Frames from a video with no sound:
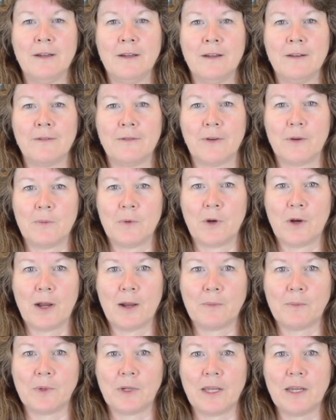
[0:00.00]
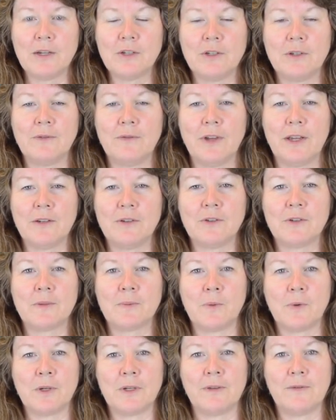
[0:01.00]
From your application vendor's
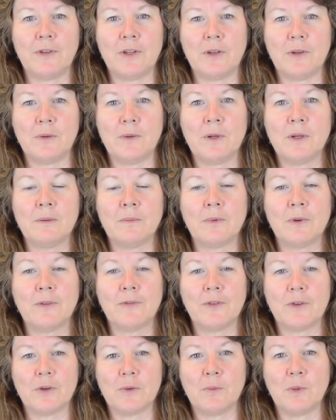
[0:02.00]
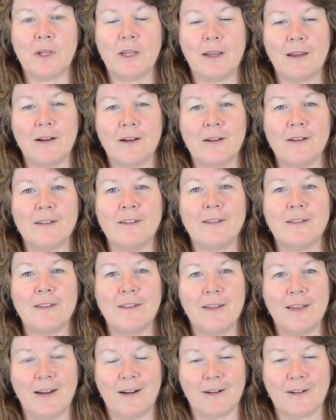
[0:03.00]
point of view, preferably on
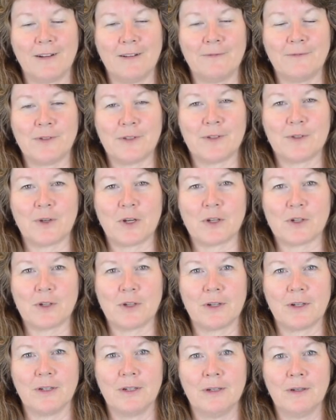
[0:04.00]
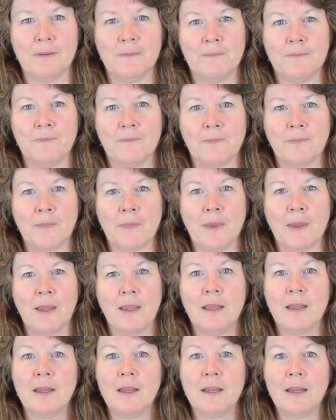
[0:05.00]
their infrastructure.
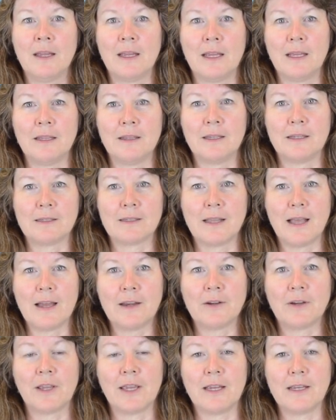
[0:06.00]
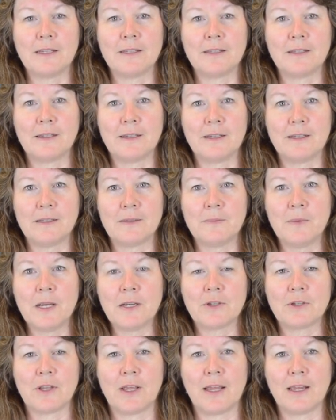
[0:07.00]
In this latter case, it is
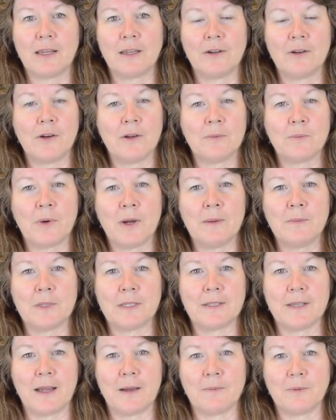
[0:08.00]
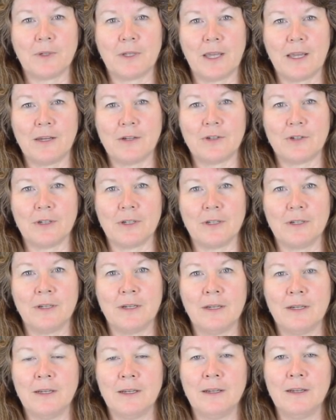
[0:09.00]
much like an on-premise application.
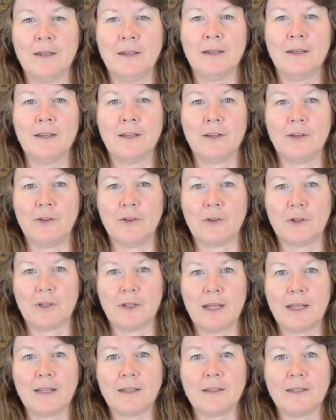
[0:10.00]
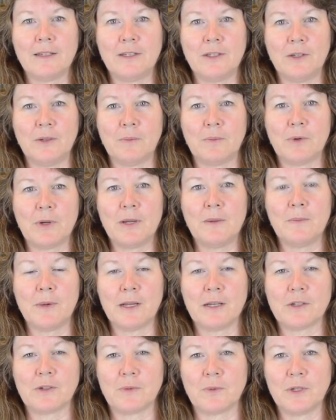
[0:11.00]
You can likely do pretty
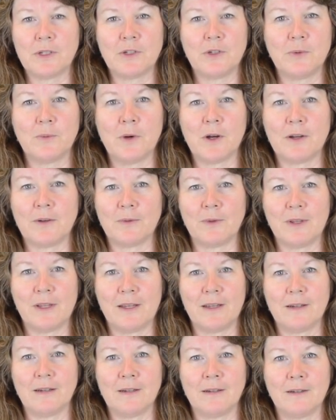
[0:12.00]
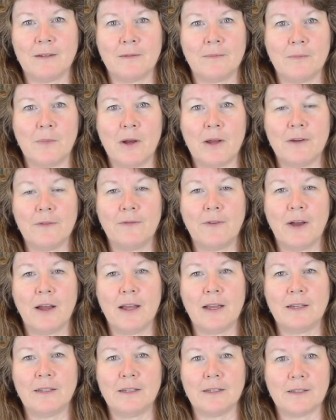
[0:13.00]
much what you want with it.
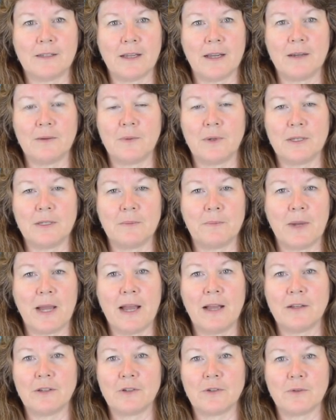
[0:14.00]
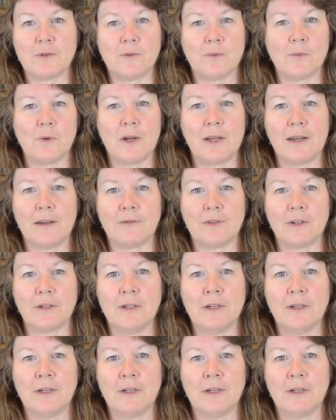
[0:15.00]
Modify, decide when to patch, whatever.